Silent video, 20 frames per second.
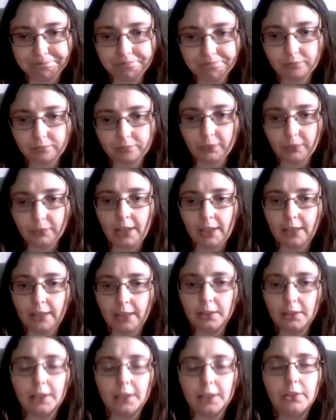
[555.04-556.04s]
That
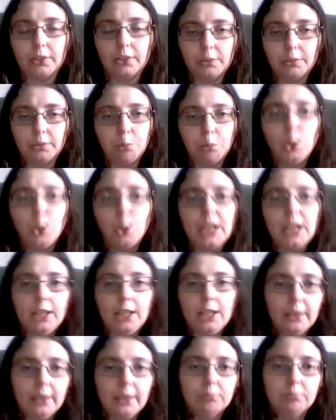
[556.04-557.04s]
there's bullying
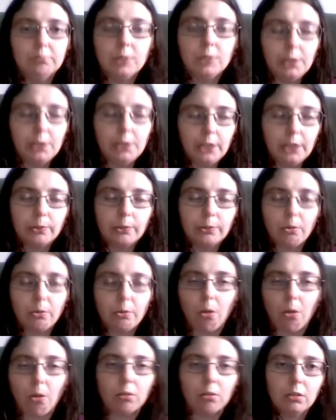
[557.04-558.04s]
them is wrong.
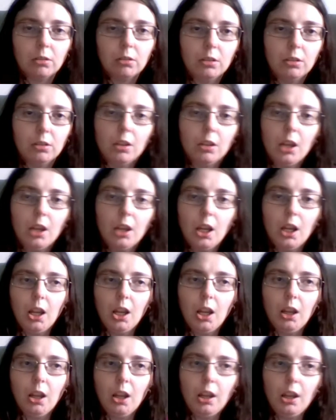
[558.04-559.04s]

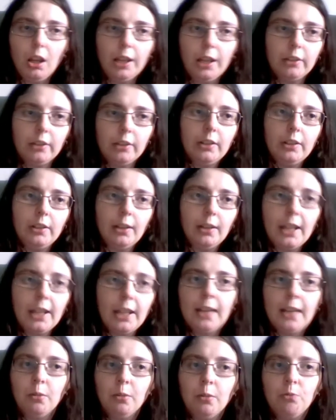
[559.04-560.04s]
And
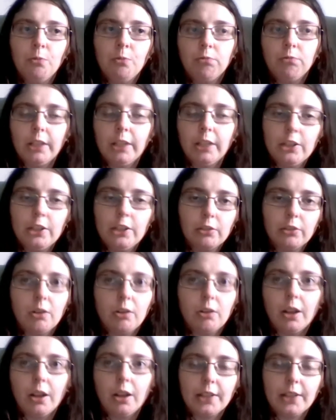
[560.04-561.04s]
again, the religious
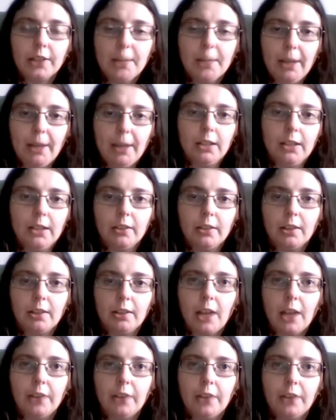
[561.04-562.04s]
rights come out and
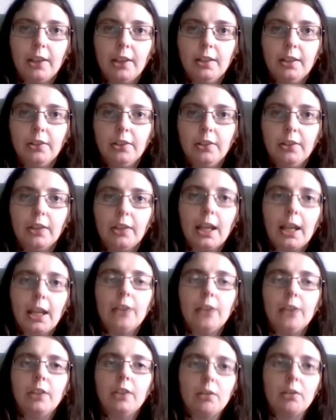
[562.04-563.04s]
said this is against
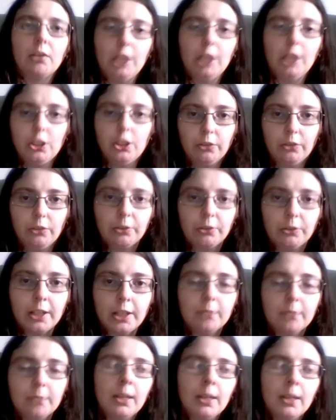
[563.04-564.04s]
our religious
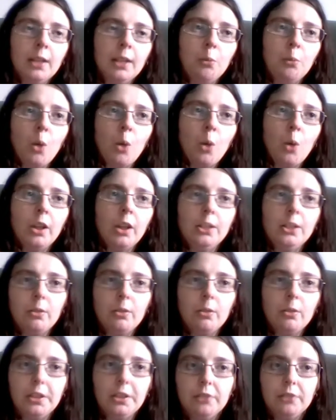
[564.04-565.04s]
freedom, while
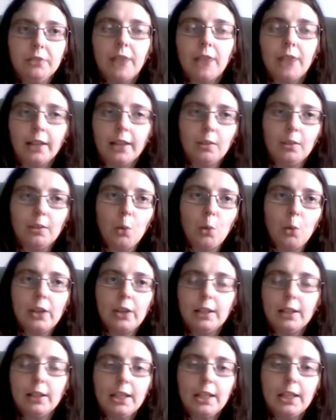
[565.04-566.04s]
ignoring the fact that one of the
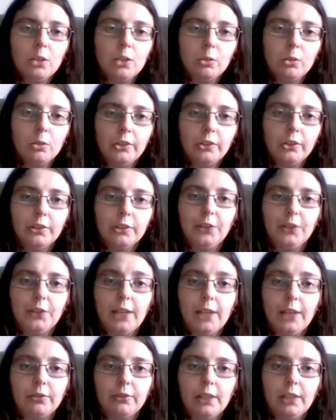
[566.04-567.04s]
leading causes of death
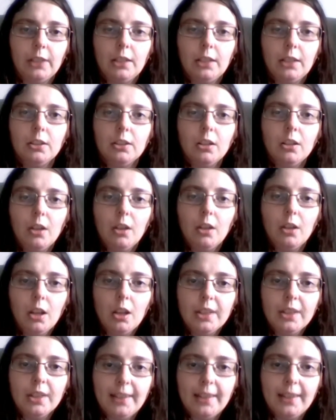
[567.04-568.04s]
in
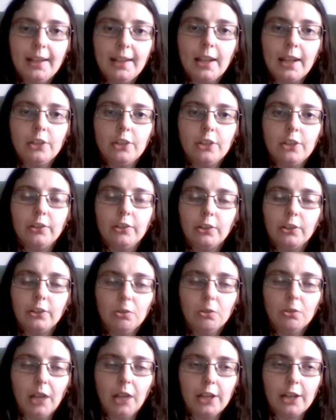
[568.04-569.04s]
teenagers and
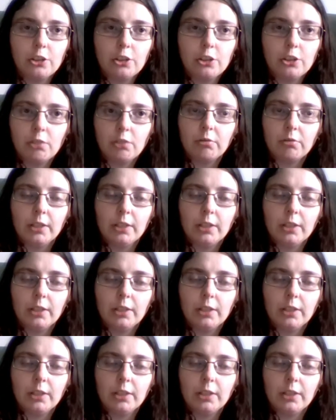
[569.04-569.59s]
school-age children